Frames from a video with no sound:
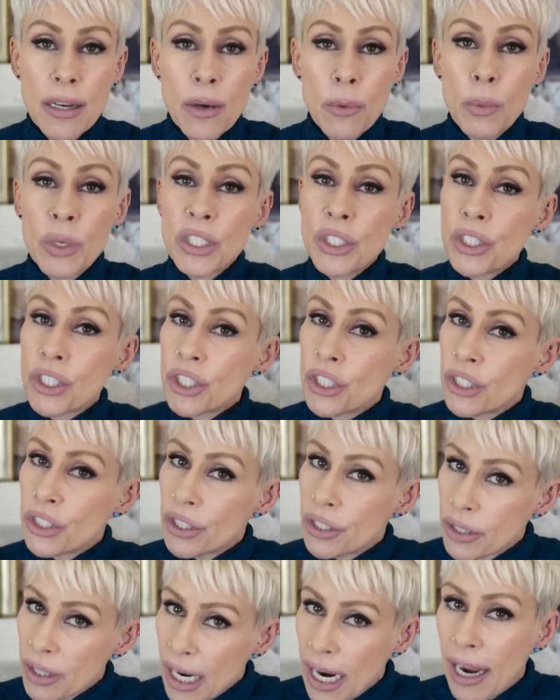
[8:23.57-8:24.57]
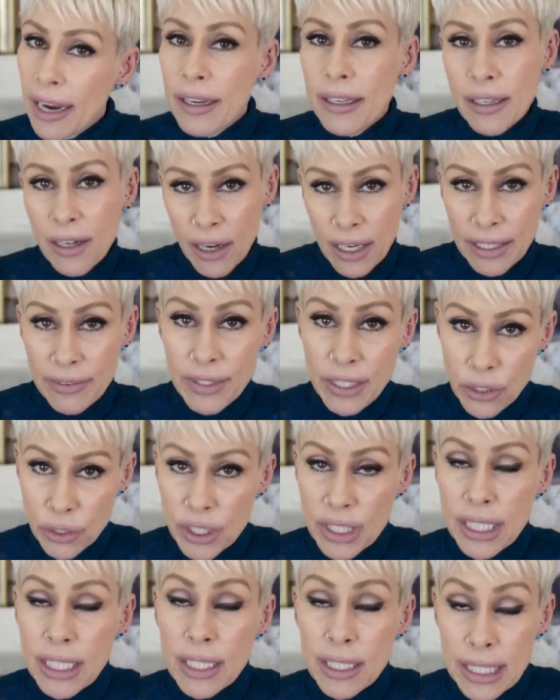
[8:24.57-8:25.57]
which kind of
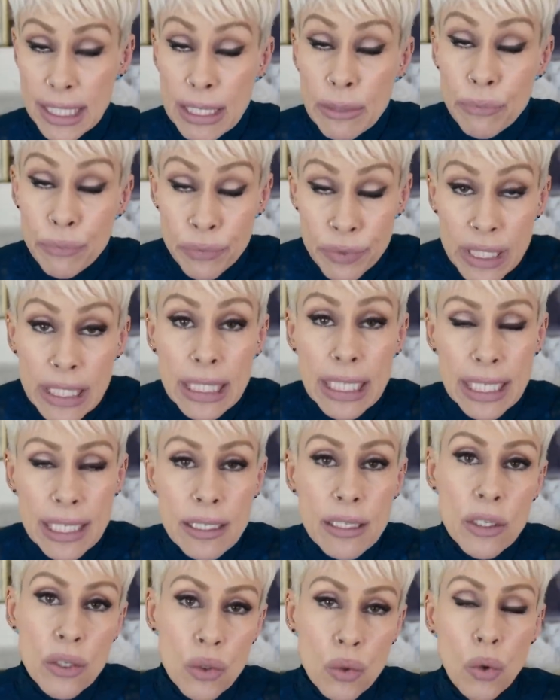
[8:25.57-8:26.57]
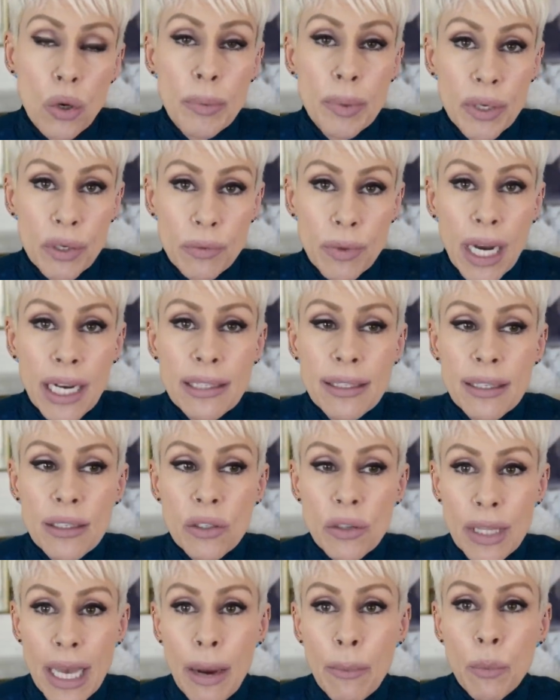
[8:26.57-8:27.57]
interesting, because he really is a Scorpio rising.
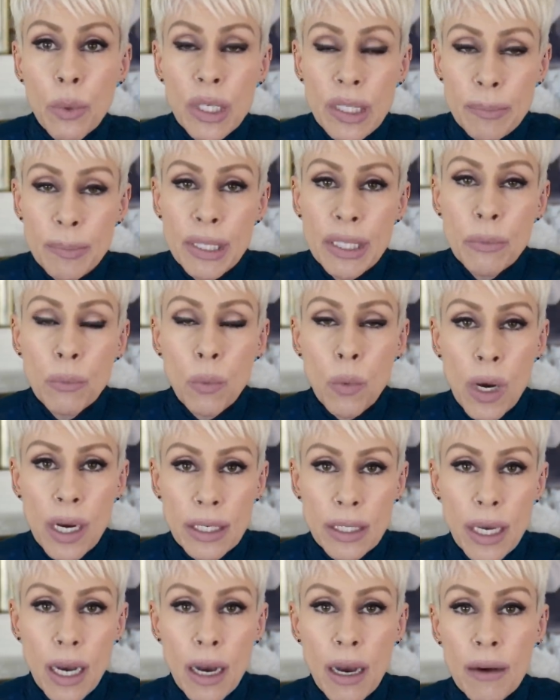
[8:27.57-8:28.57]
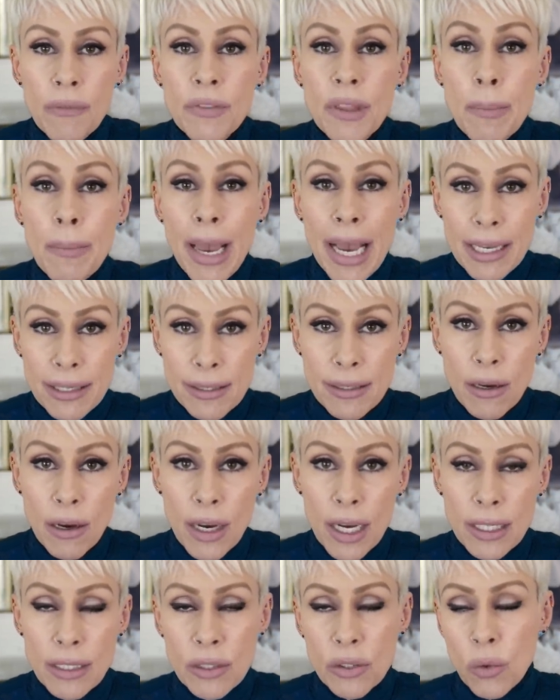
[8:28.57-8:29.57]
So that would be one of the
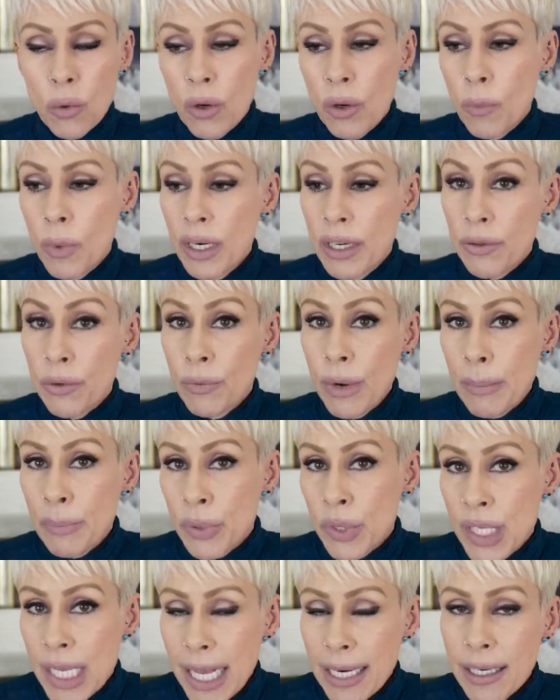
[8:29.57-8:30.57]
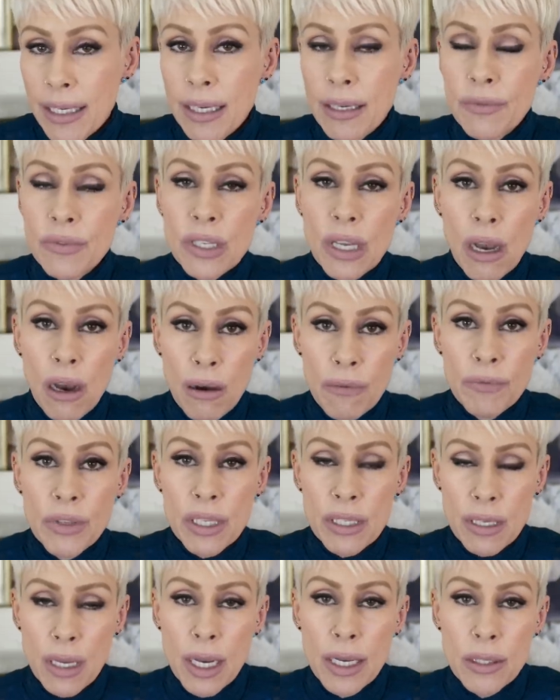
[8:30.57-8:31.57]
mascots or one of the representatives of
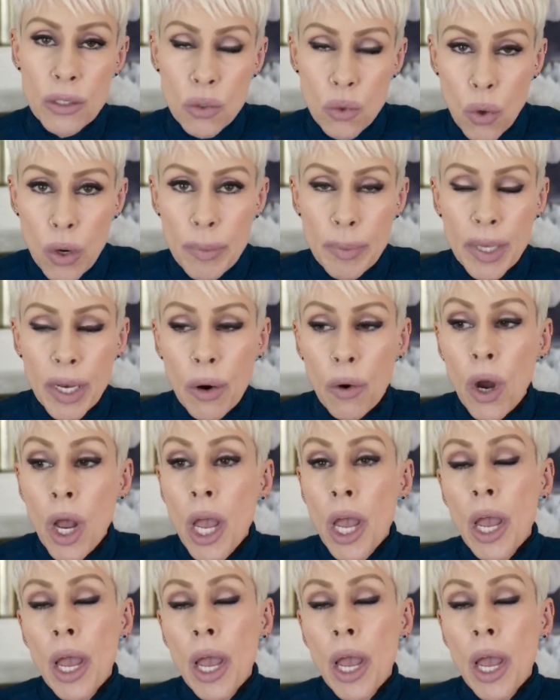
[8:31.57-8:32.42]
the sign Scorpio.